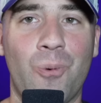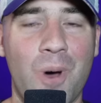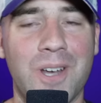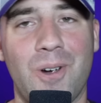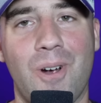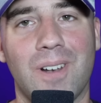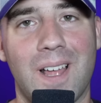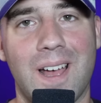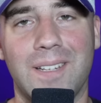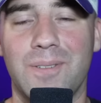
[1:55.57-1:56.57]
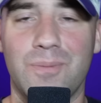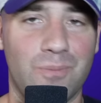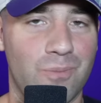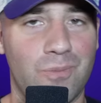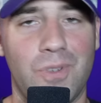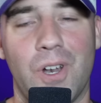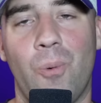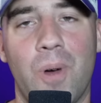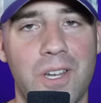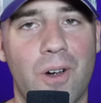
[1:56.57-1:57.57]
1-yard line,
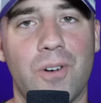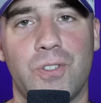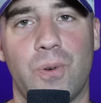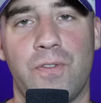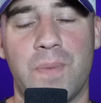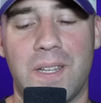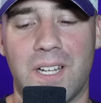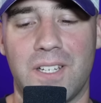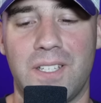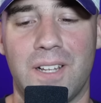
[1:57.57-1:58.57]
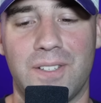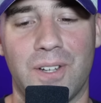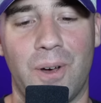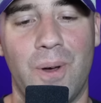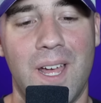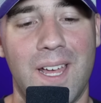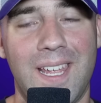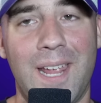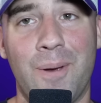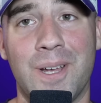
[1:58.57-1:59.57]
1 yard short from that touchdown. So
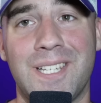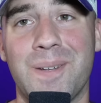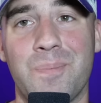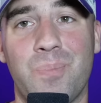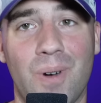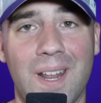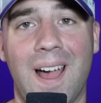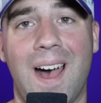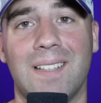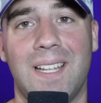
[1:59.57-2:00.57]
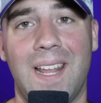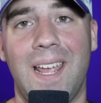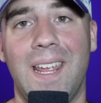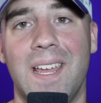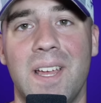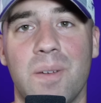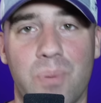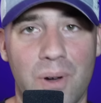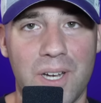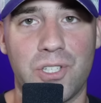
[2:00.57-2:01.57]
he was pretty hot today,
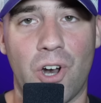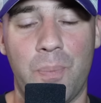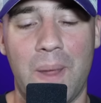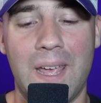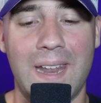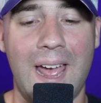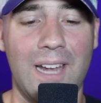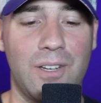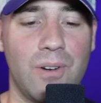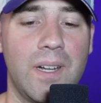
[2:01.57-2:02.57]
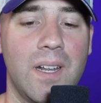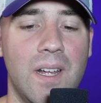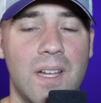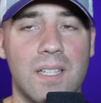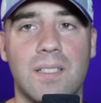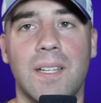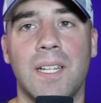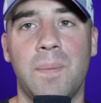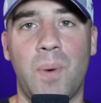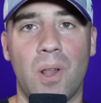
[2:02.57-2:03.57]
pretty sharp and accurate,
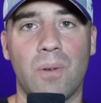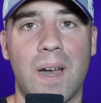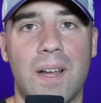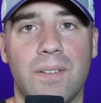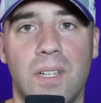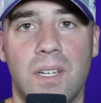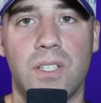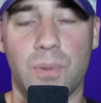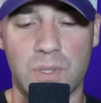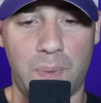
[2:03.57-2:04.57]
slinging the ball around to his